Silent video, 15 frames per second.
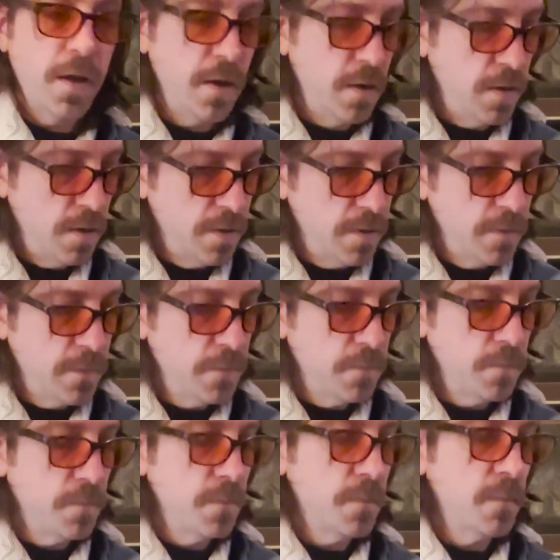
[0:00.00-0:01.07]

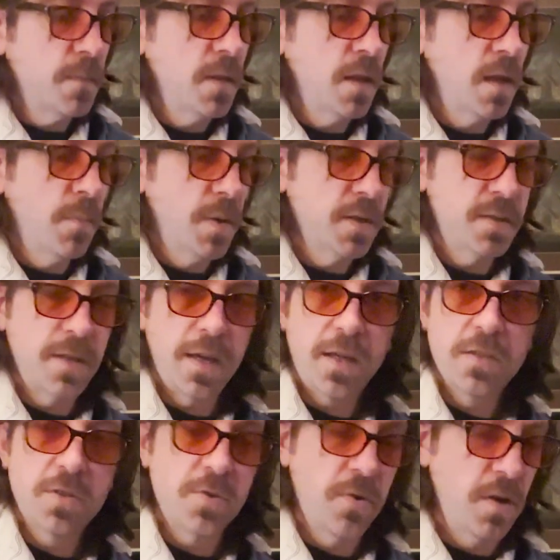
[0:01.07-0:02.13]
My
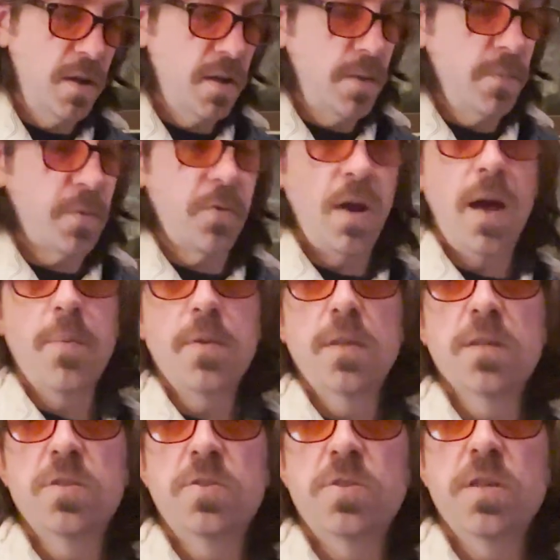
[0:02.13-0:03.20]
2nd string, I'm grabbing
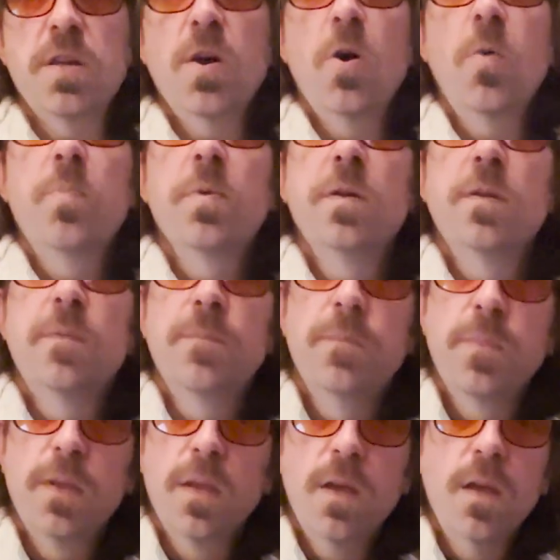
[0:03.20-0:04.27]
this G
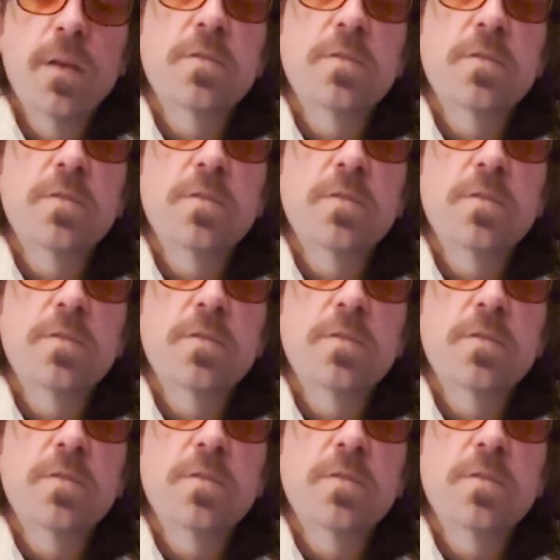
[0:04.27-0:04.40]
open,